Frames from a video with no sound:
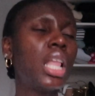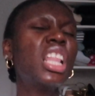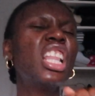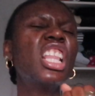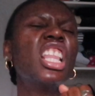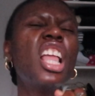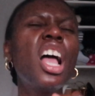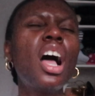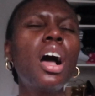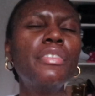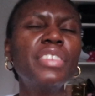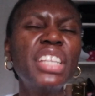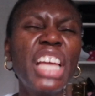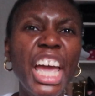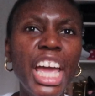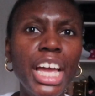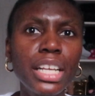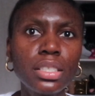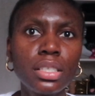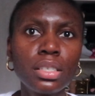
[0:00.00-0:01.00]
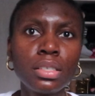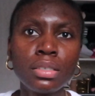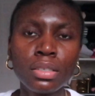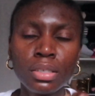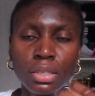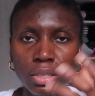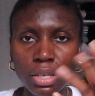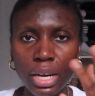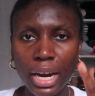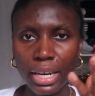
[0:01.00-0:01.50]
Loved it.
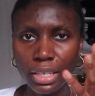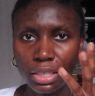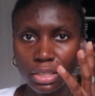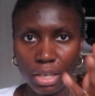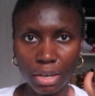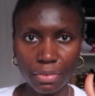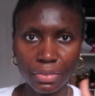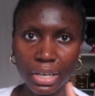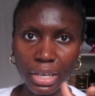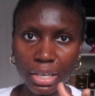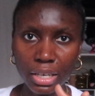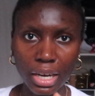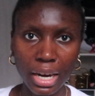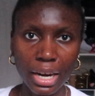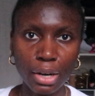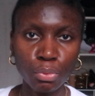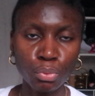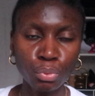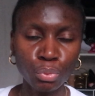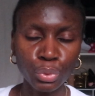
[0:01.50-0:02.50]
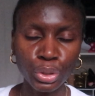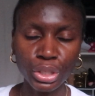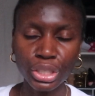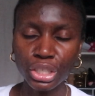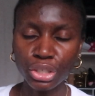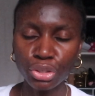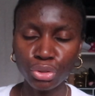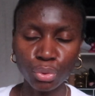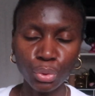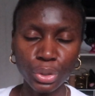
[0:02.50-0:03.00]
I loved it. I
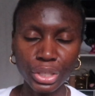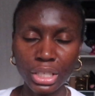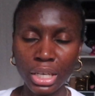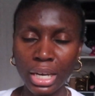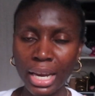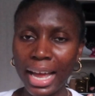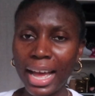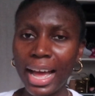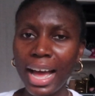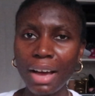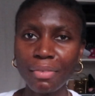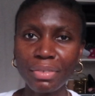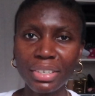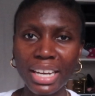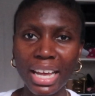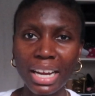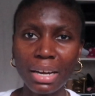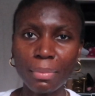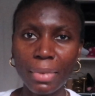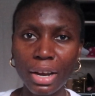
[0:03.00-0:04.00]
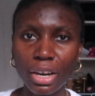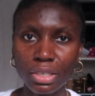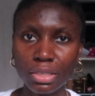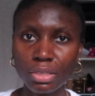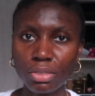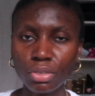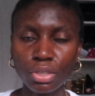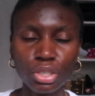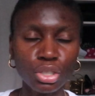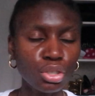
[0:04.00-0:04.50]
really enjoyed having that in my arsenal.